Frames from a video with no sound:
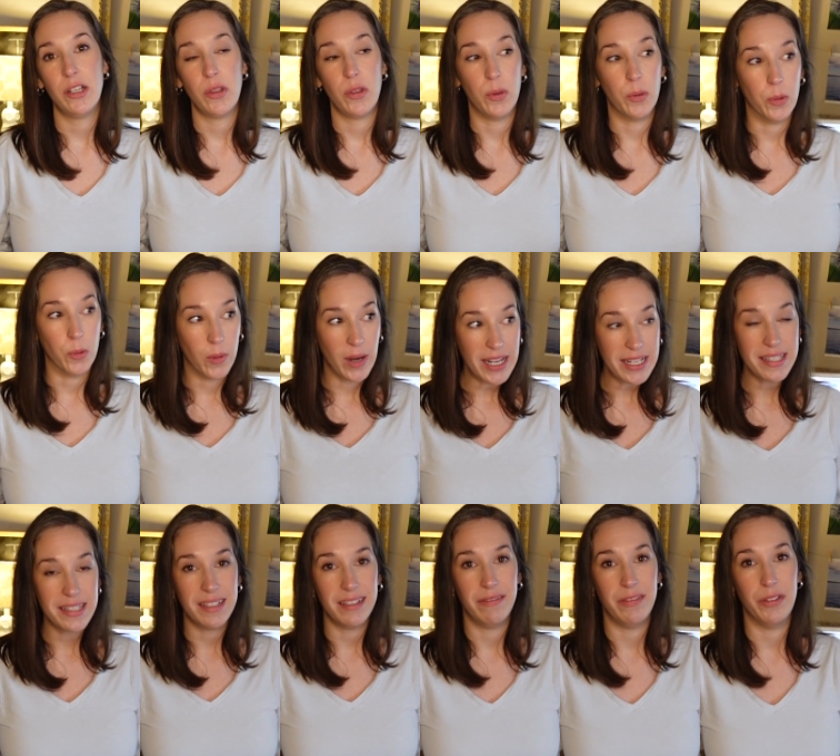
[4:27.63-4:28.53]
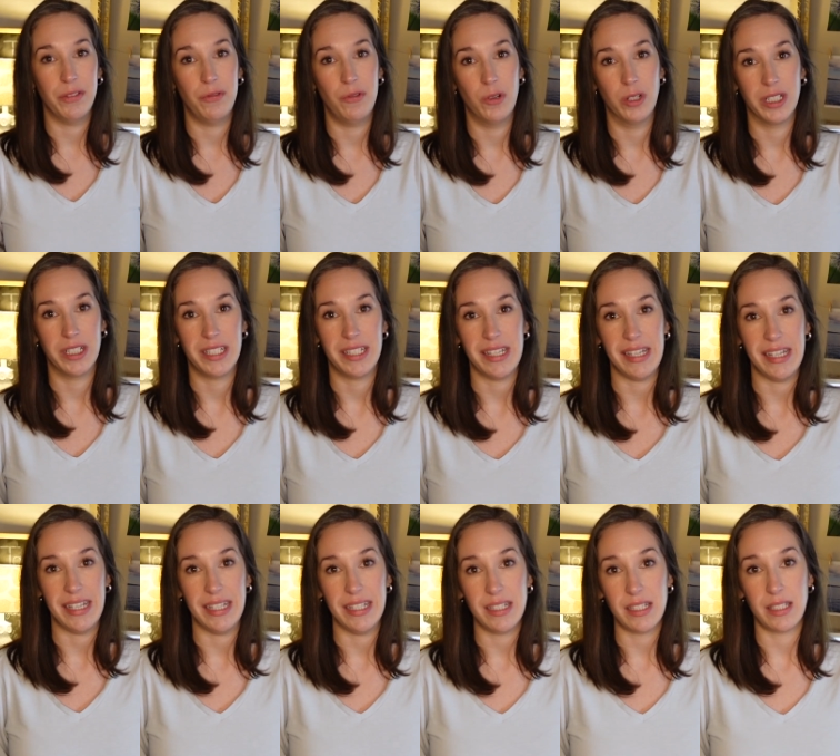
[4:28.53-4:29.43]
the rest of the 4
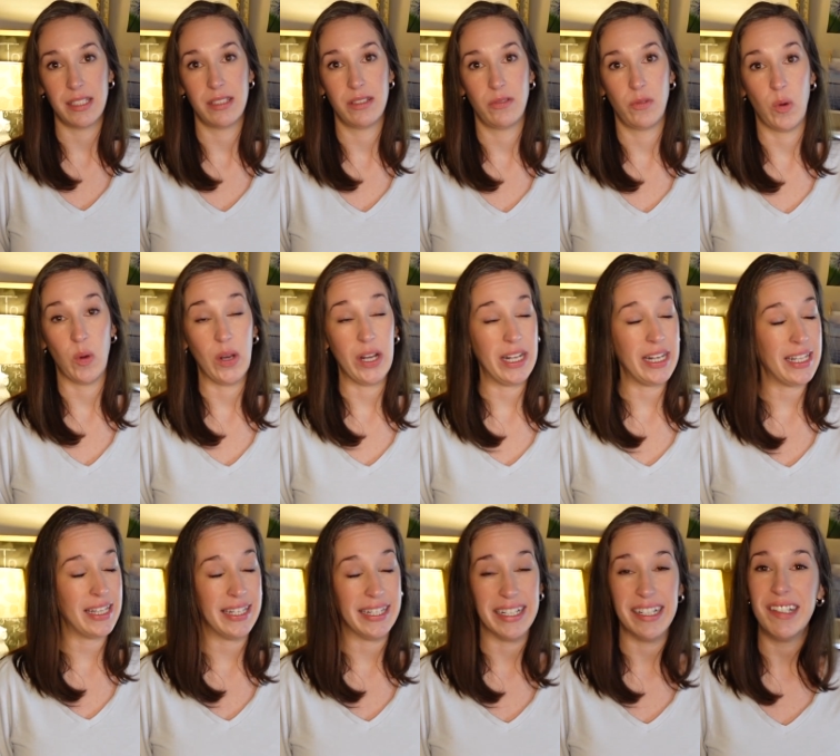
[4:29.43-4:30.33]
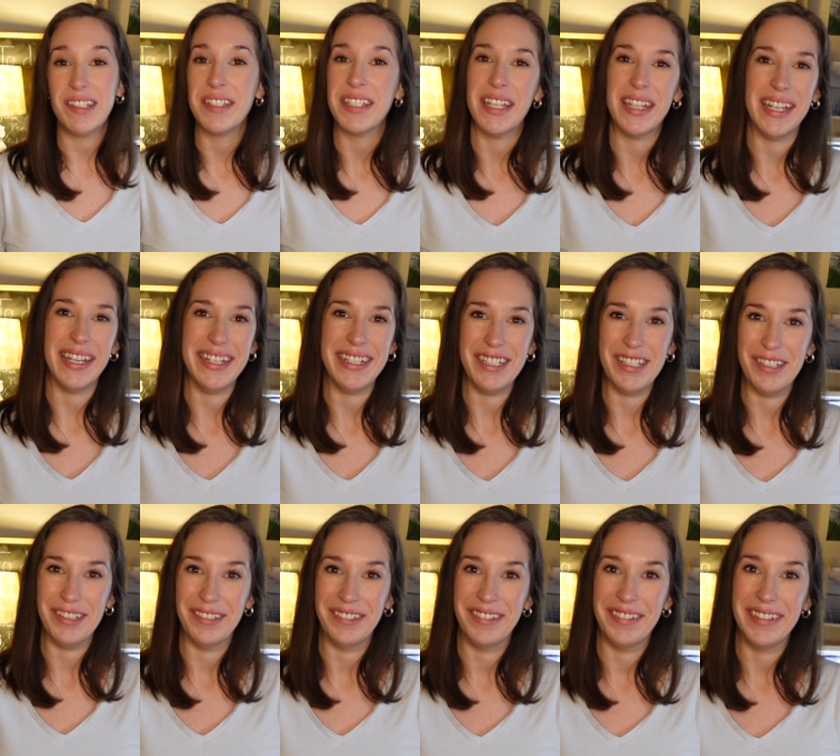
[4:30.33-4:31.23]
C's or anything else that they
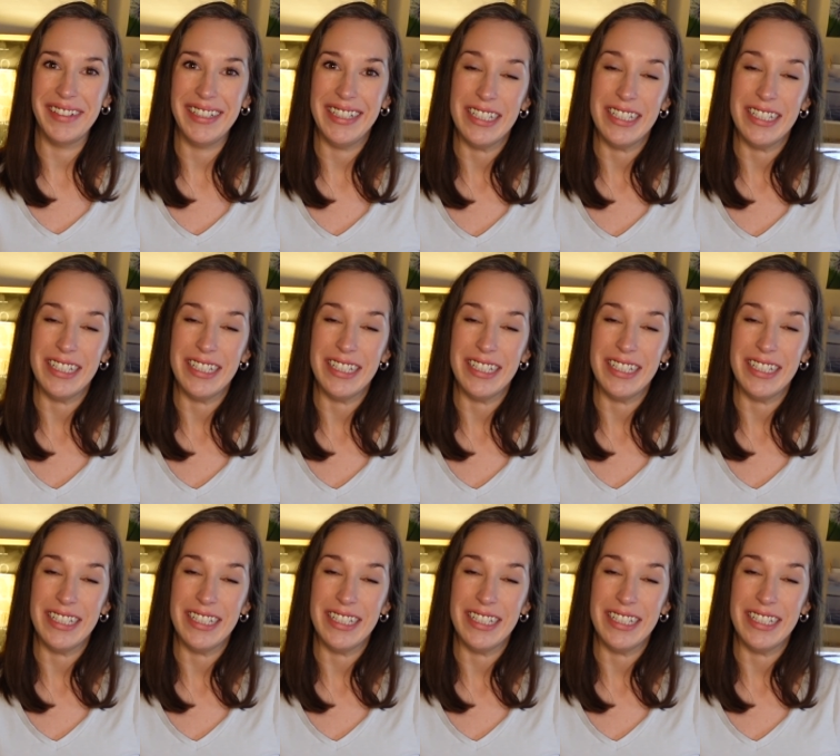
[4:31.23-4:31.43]
do